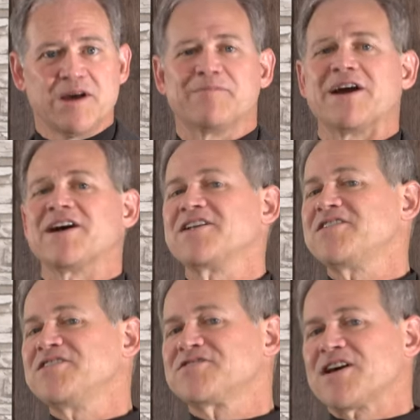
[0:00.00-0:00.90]
By
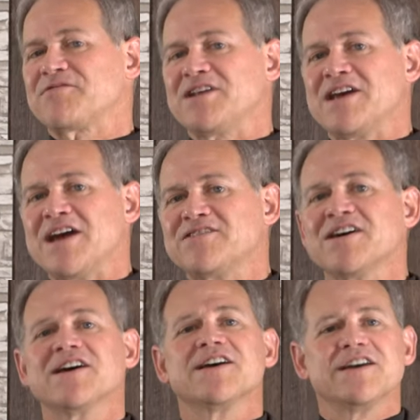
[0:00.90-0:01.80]
1978,
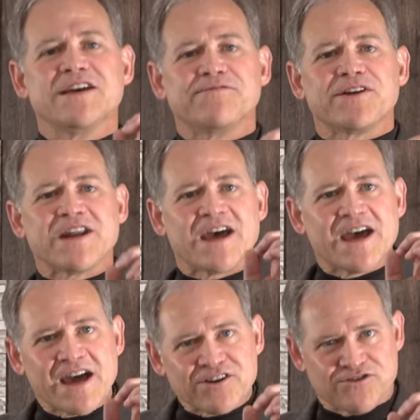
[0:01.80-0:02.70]
even
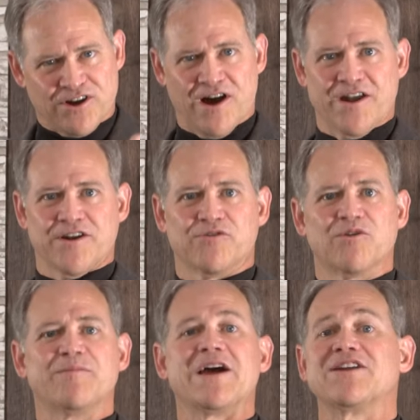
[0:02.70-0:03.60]
Exxon
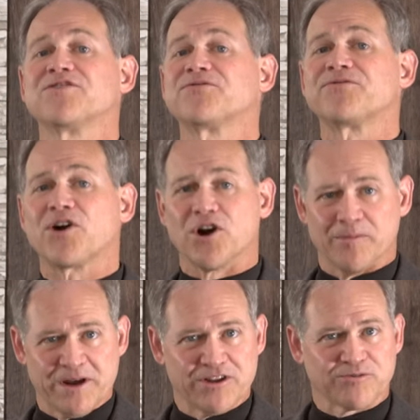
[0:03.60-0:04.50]
remained
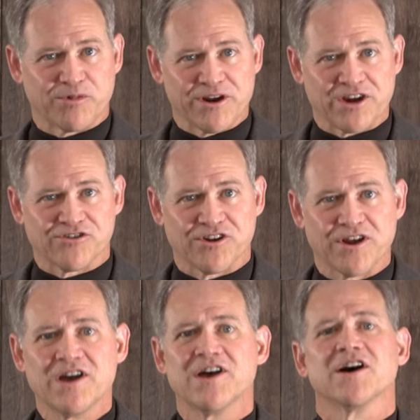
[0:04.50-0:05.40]
firm in its
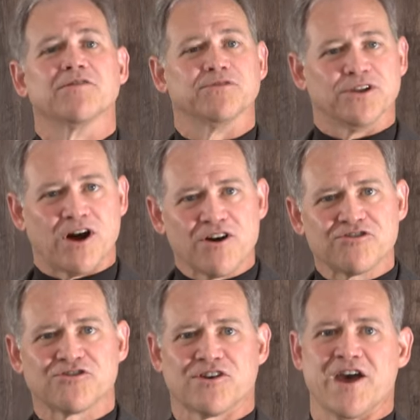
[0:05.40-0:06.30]
prediction of
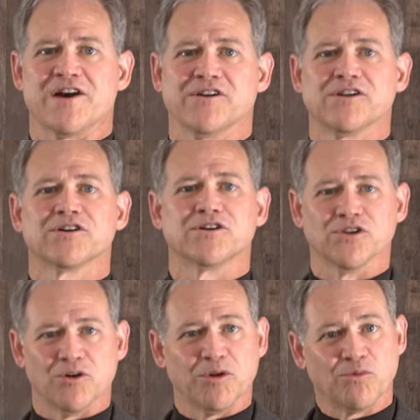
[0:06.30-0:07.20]
large-scale
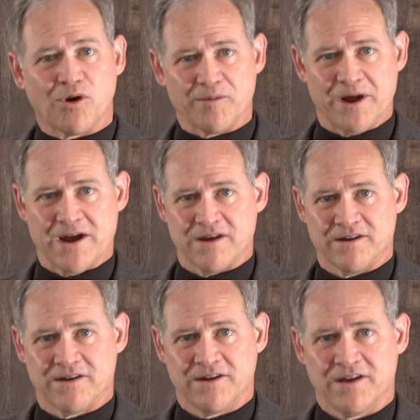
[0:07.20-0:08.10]
global warming.
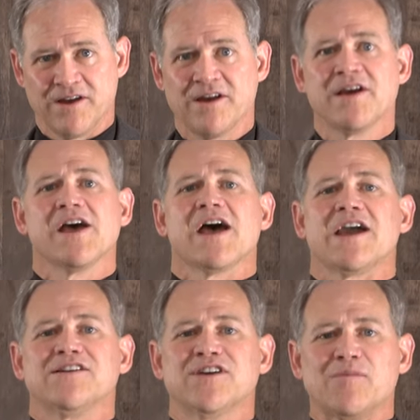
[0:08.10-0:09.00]

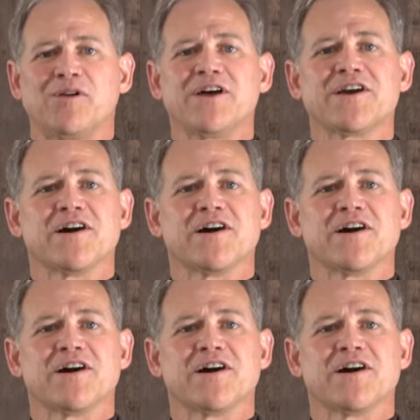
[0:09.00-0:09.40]
A doubling